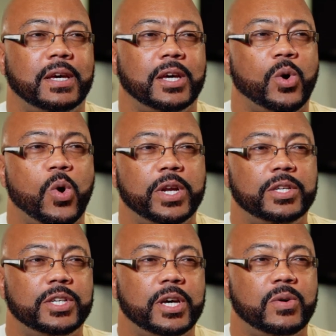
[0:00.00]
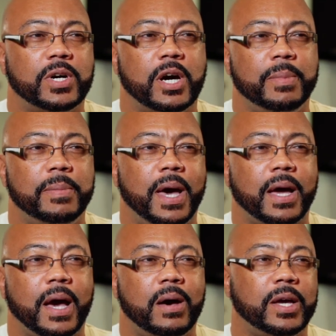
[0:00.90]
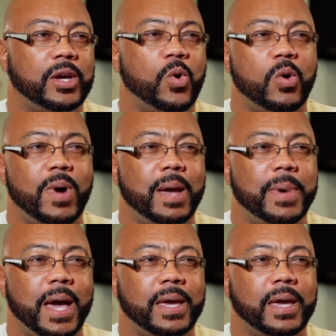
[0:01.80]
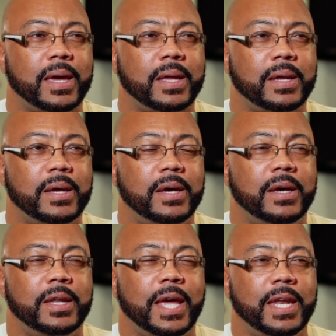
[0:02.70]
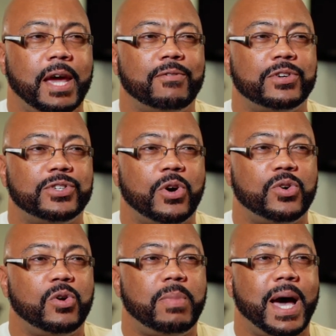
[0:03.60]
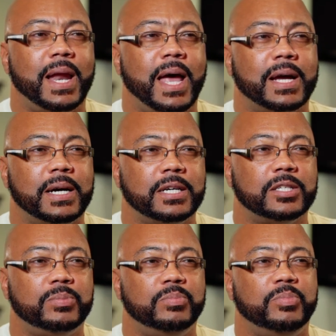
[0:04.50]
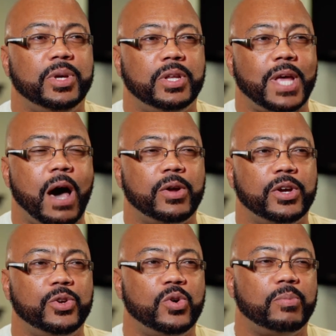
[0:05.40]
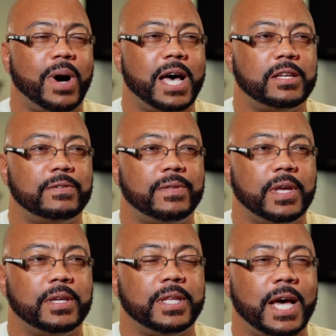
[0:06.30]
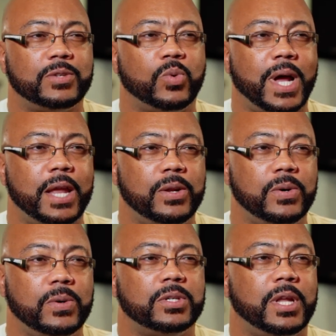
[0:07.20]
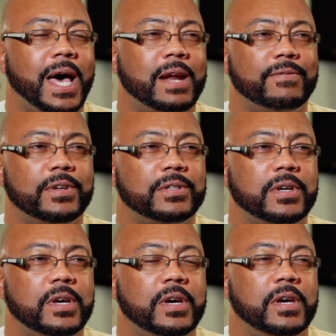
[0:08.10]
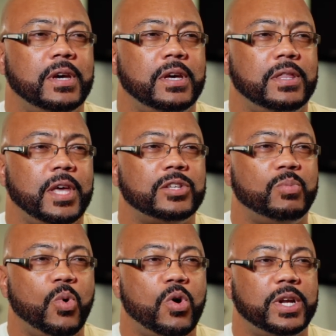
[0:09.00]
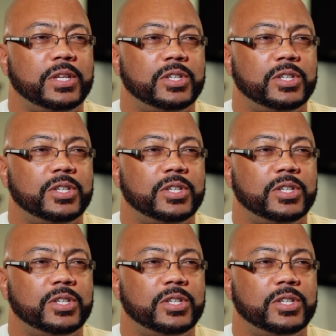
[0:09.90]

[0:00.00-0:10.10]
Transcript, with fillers: going to jail and coming back out and going right back in. They never show nobody like us being out here doing positive things, and that's what I do. A lot of us, there's more than